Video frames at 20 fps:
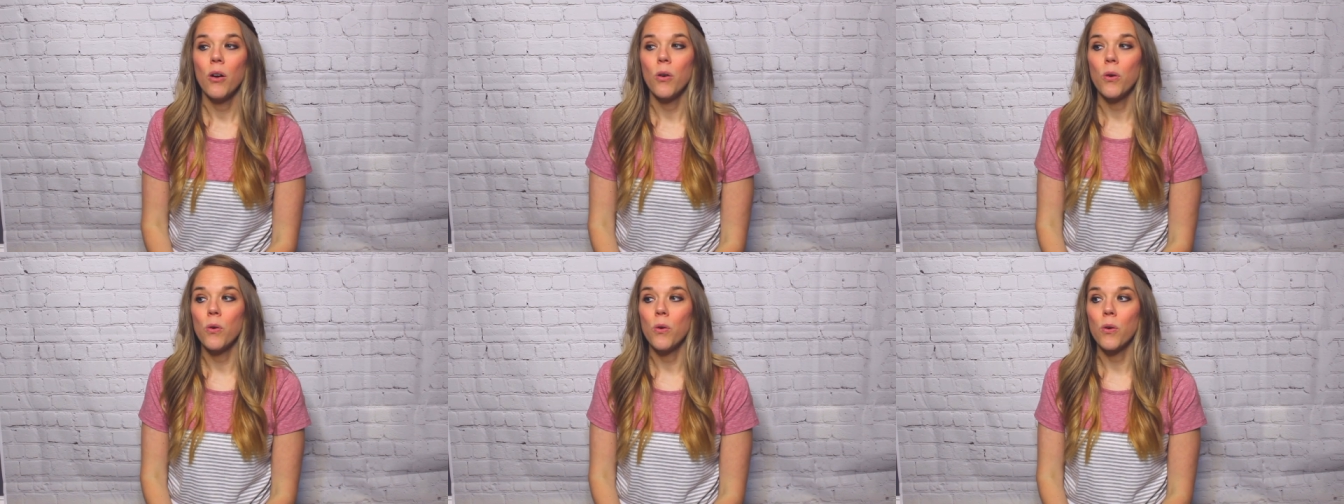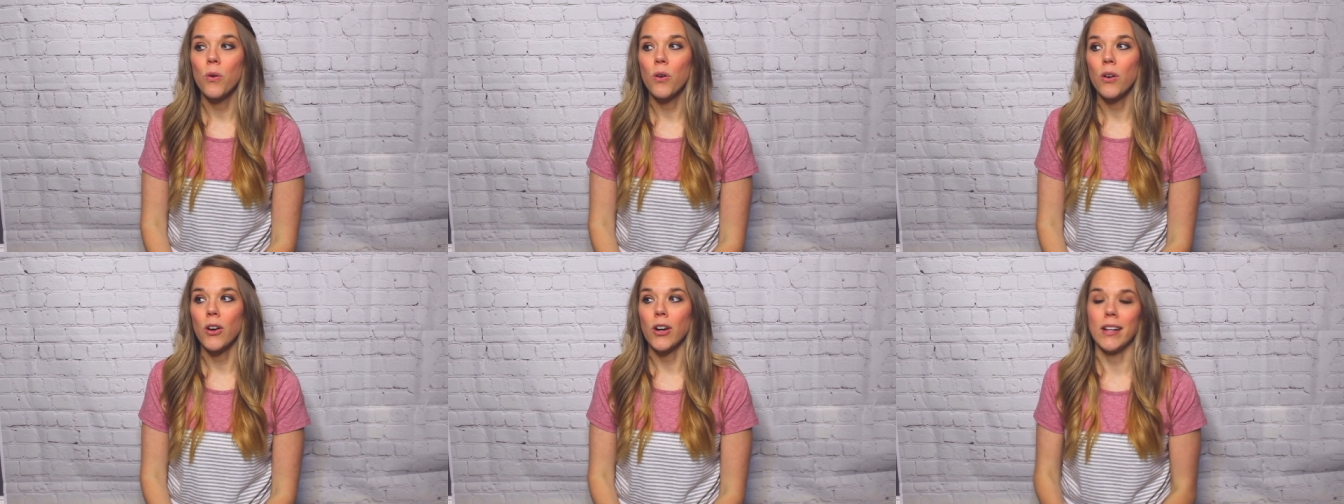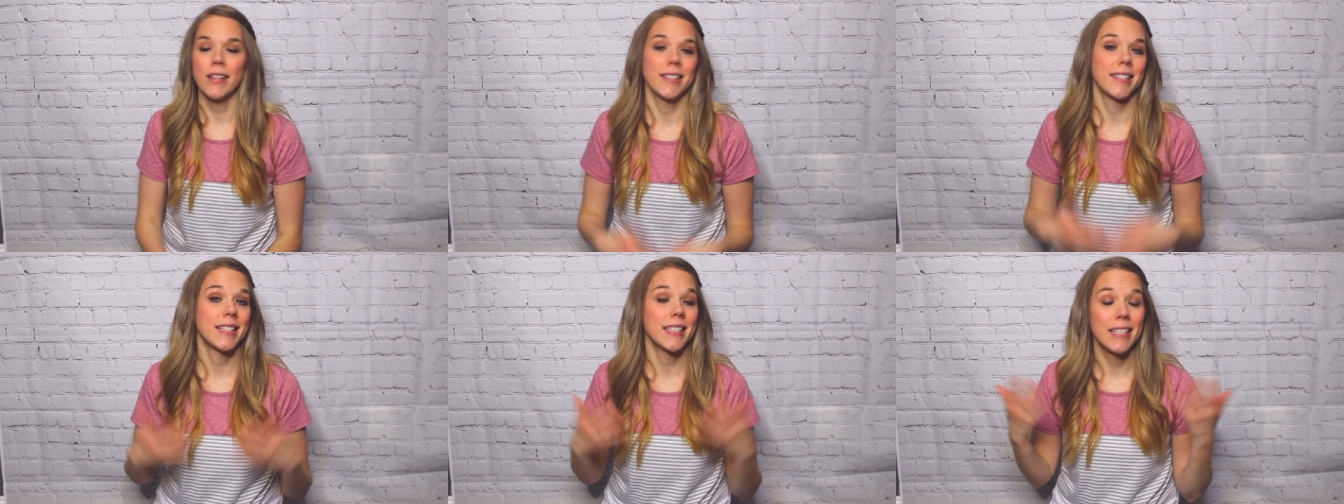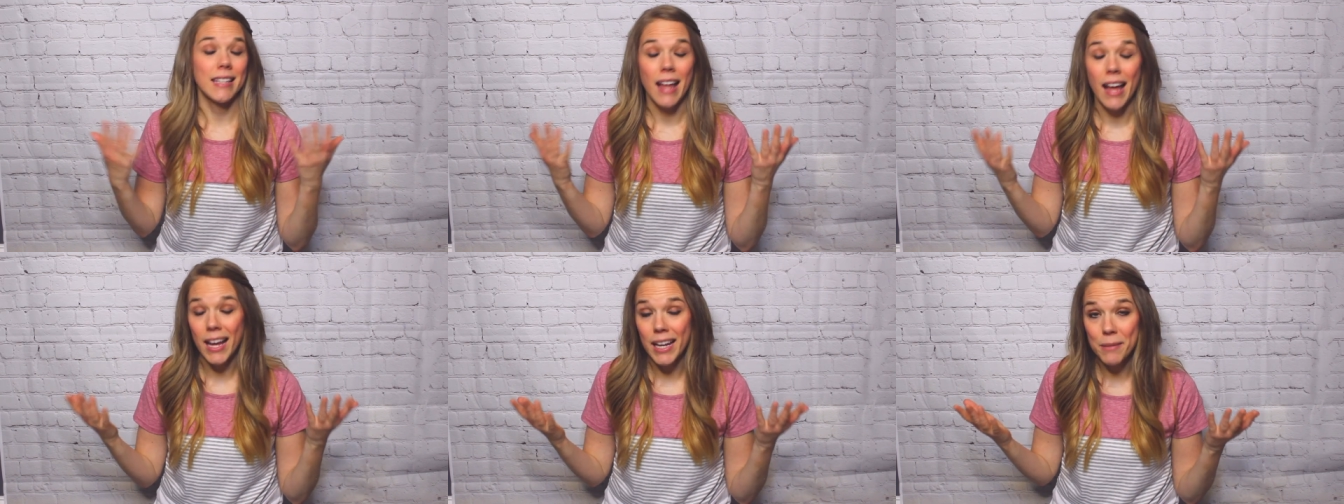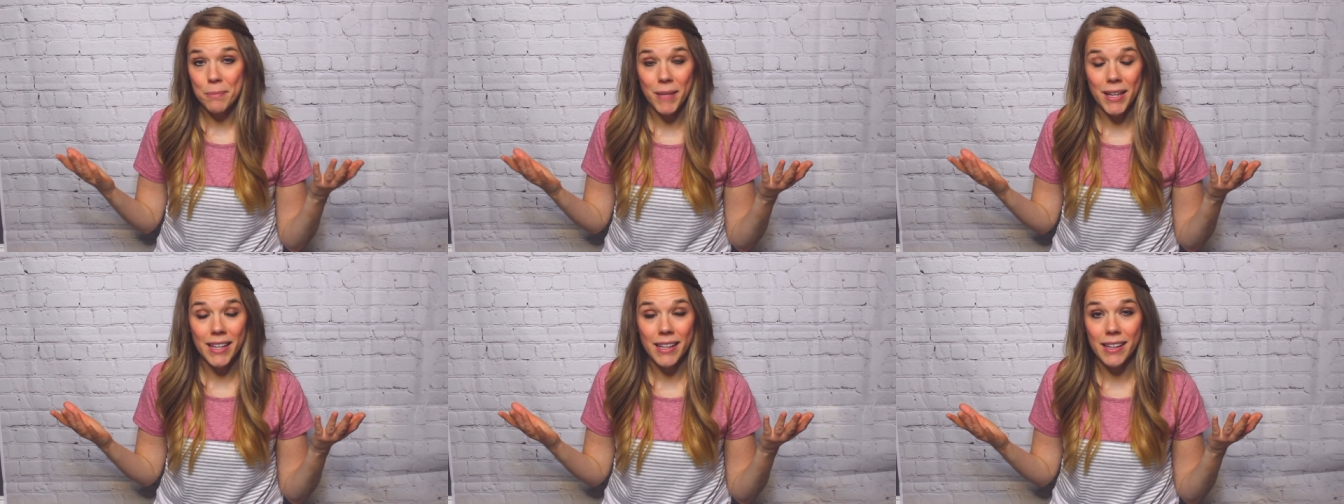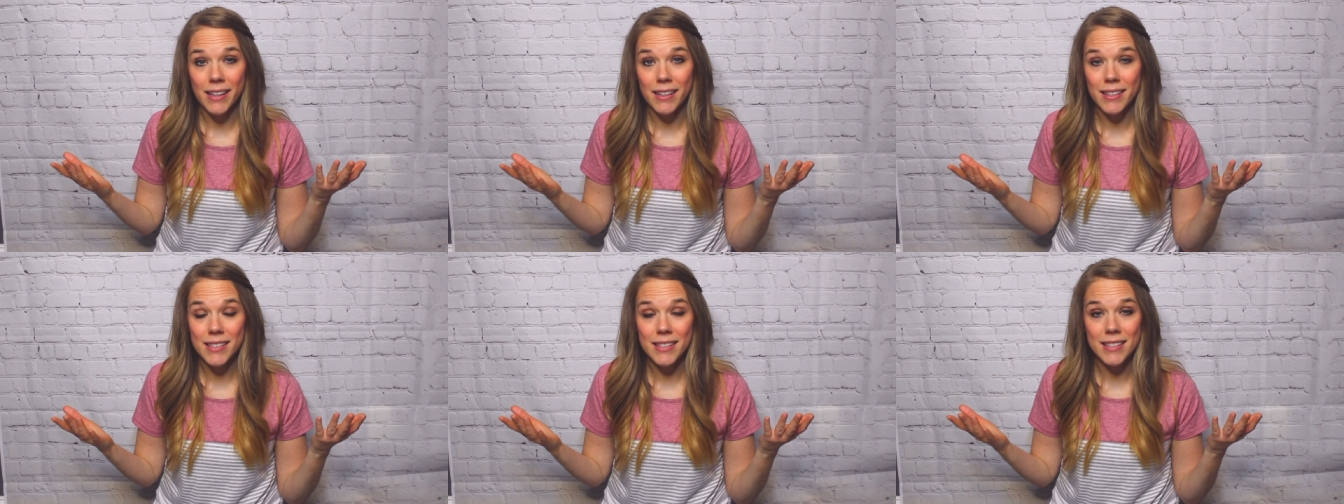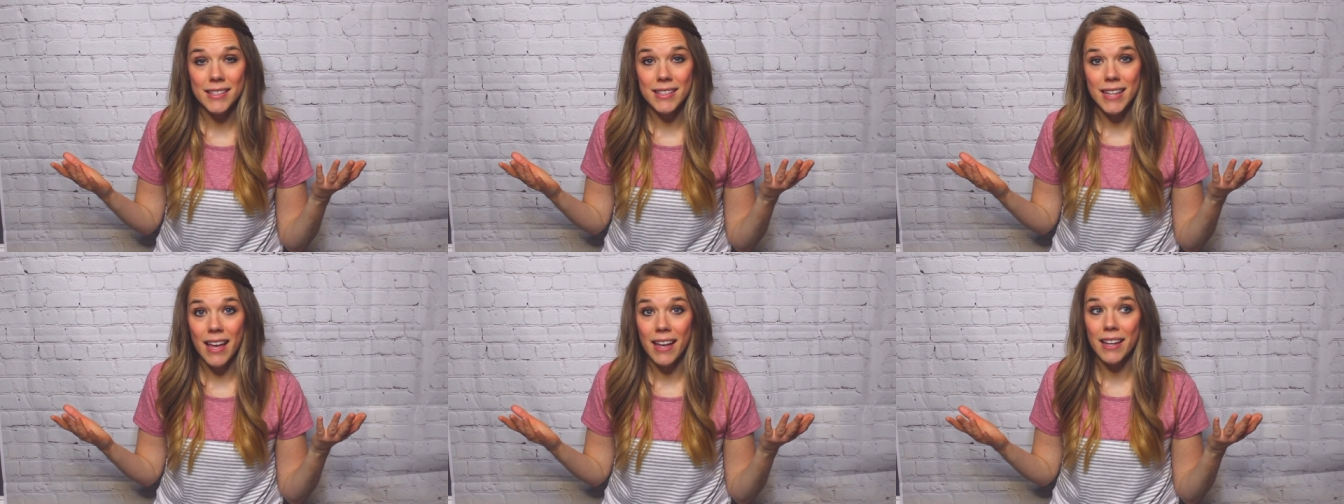or a slime making
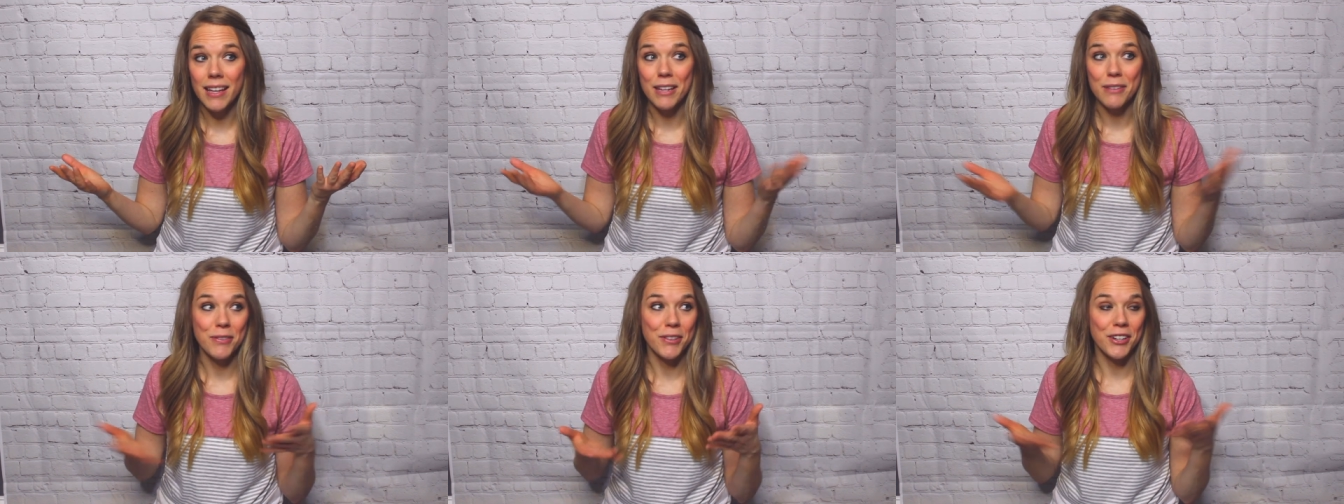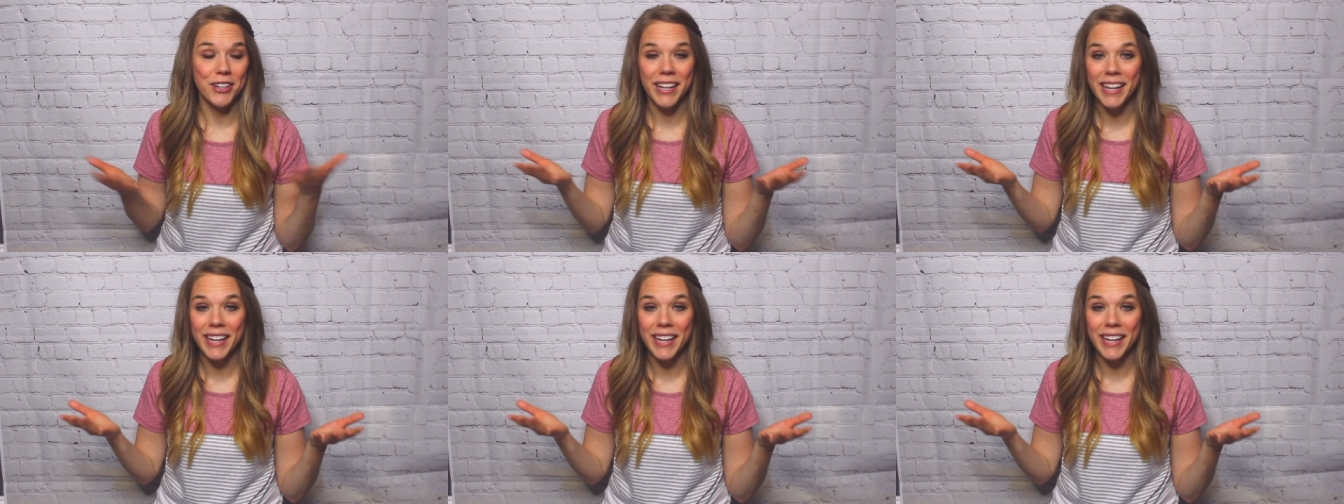set if your